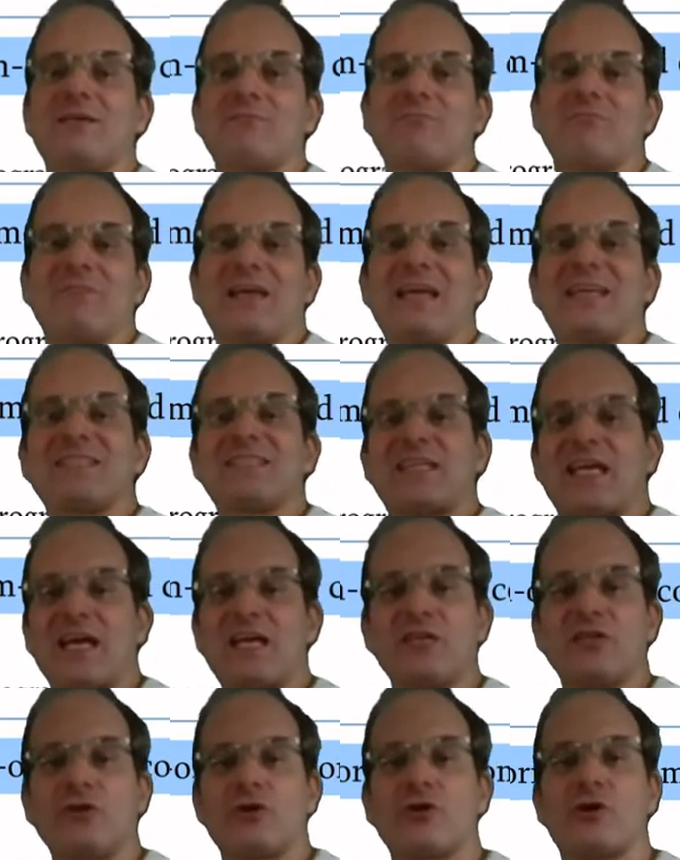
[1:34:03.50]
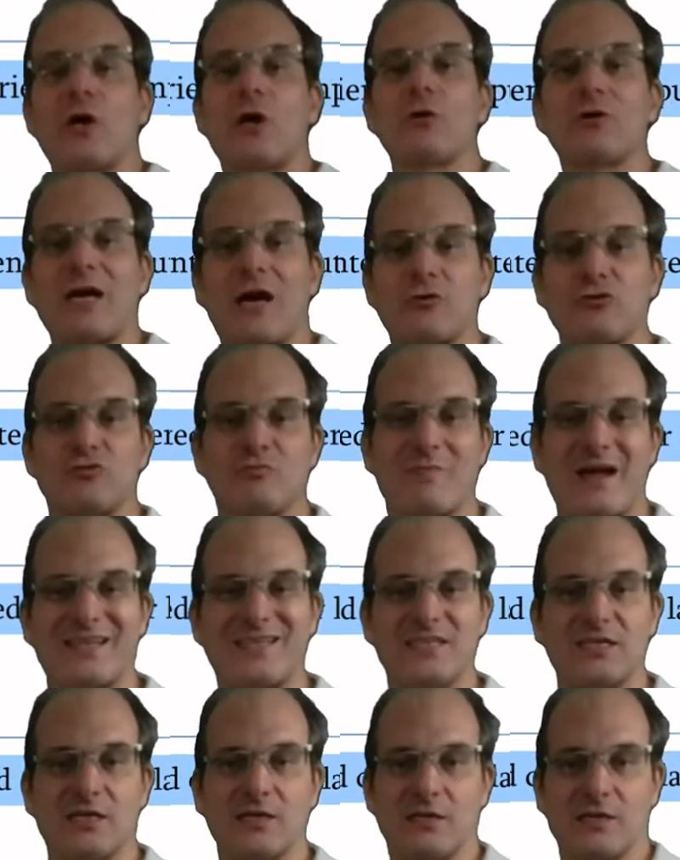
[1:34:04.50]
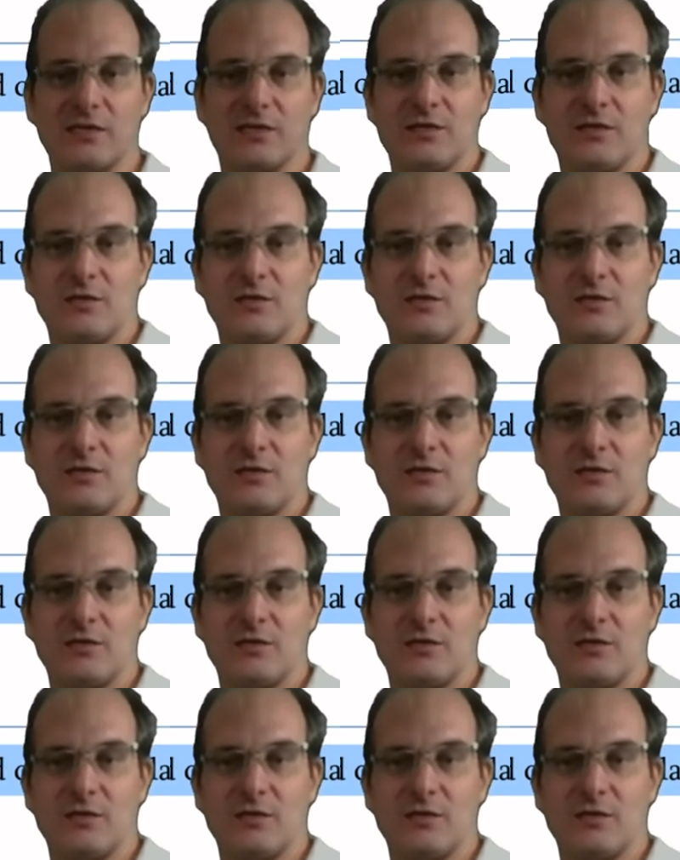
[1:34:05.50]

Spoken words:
extend your code automatically.